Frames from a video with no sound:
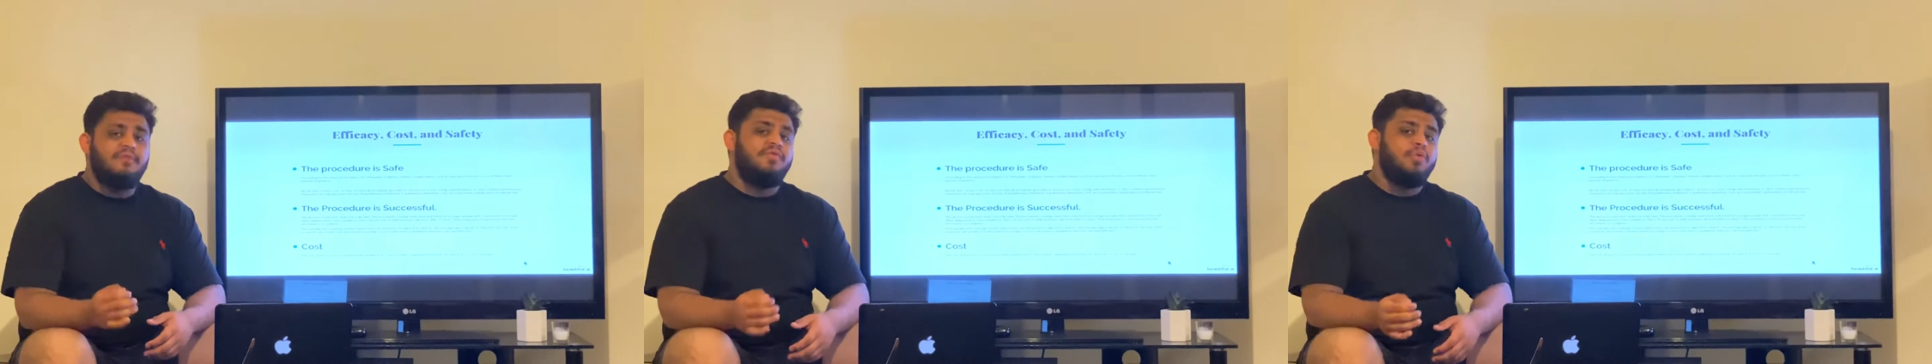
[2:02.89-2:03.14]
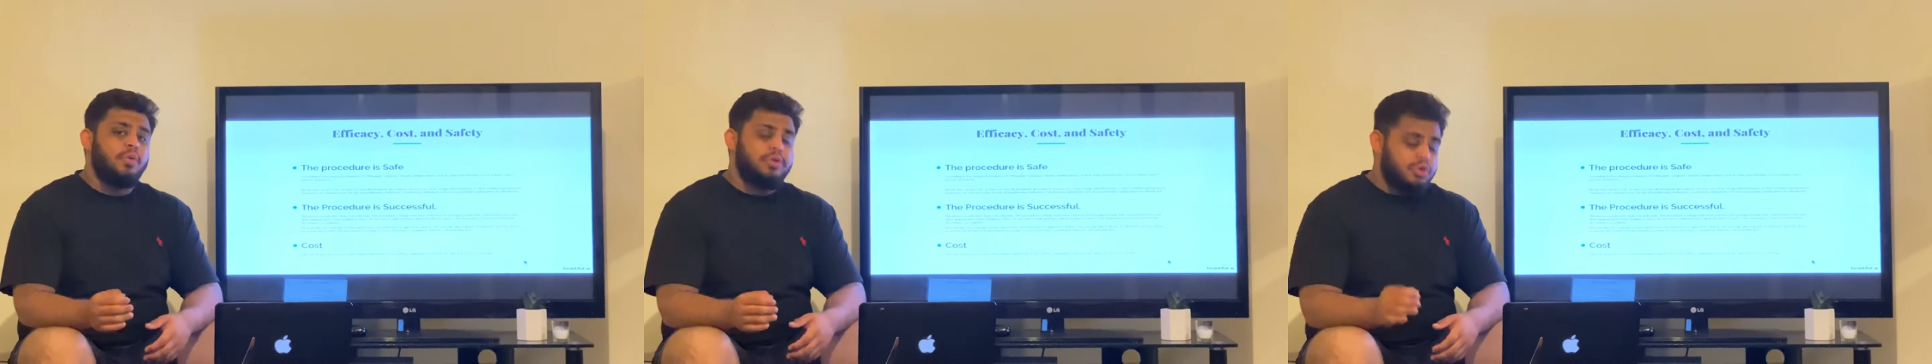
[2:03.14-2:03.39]

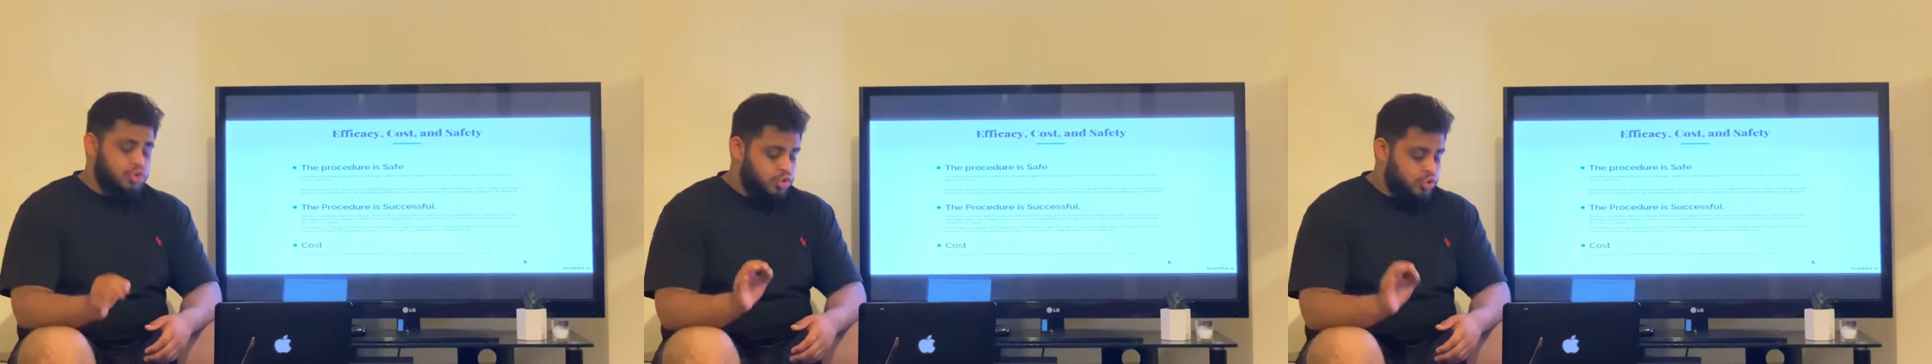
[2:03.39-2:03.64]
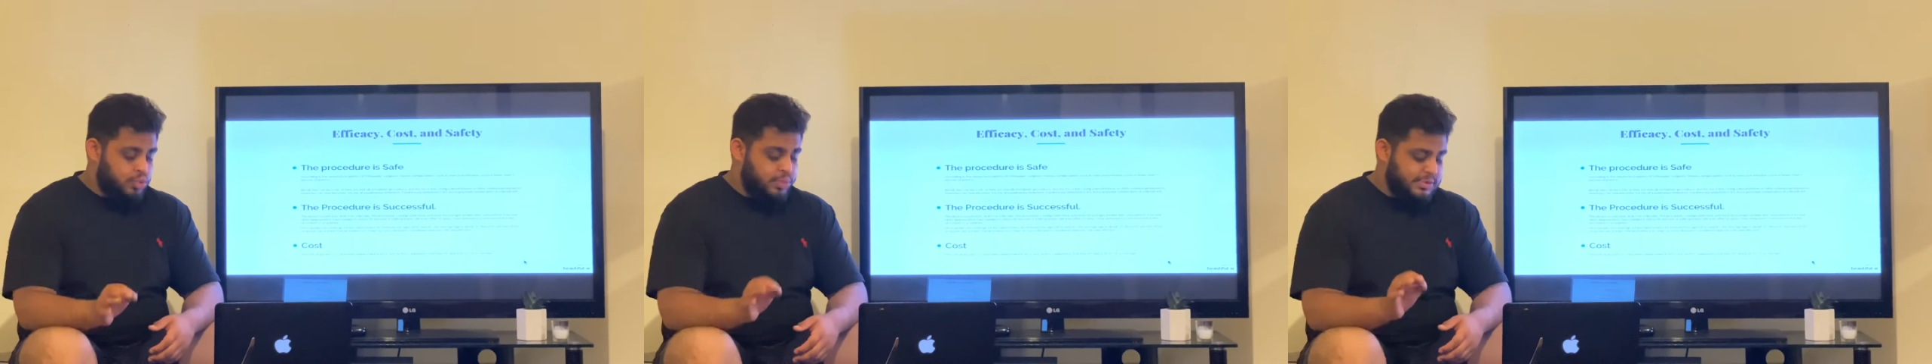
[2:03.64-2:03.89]
fewer than
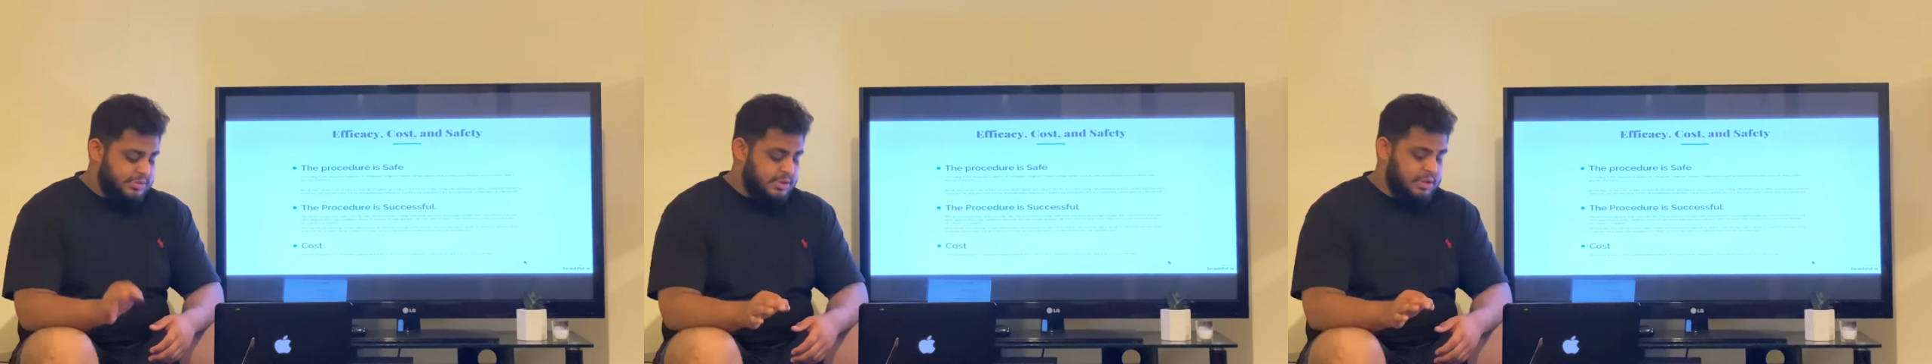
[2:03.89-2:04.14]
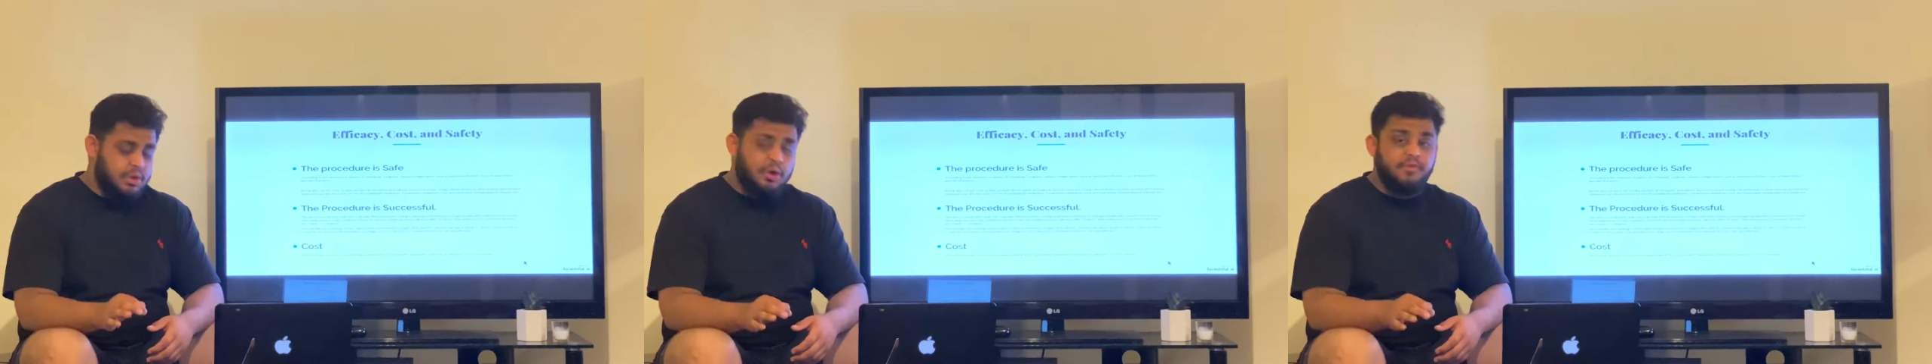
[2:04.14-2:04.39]

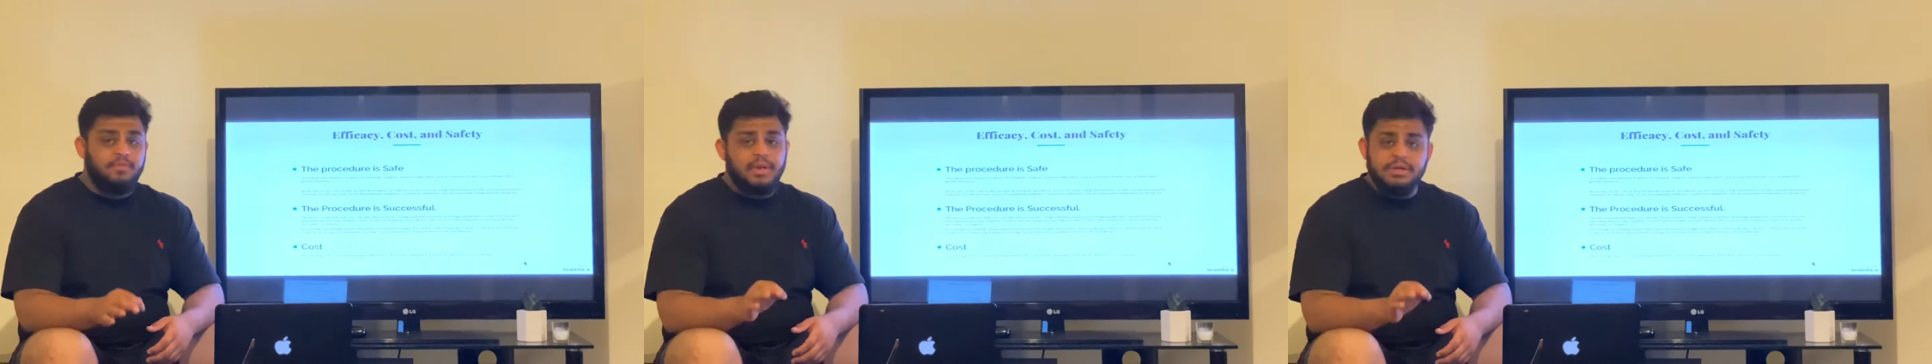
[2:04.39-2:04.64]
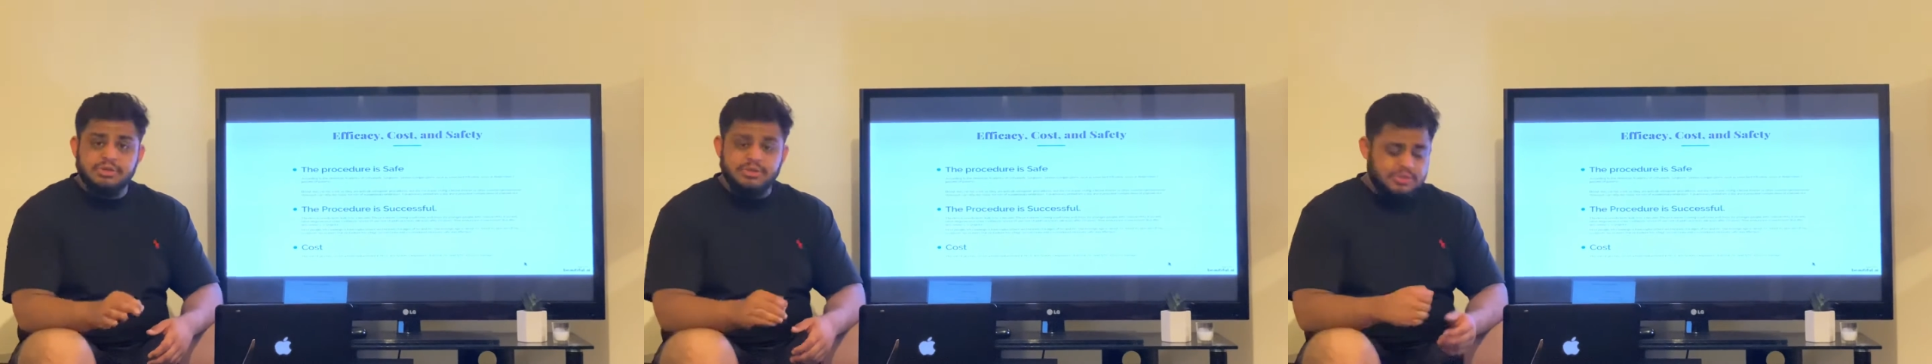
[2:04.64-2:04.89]
2% of
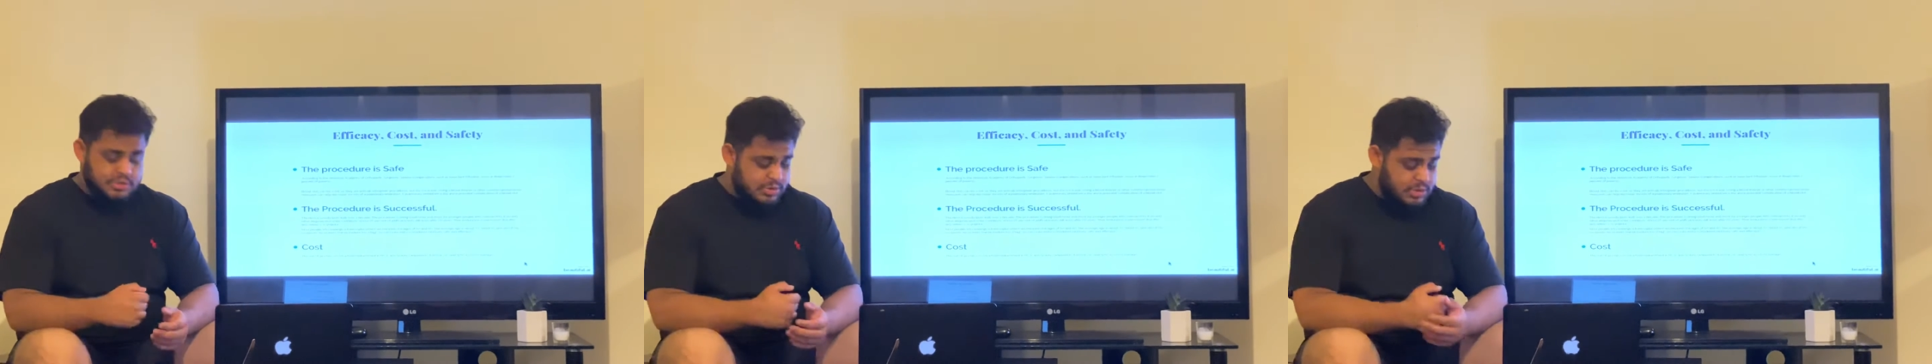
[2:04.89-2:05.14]
patients.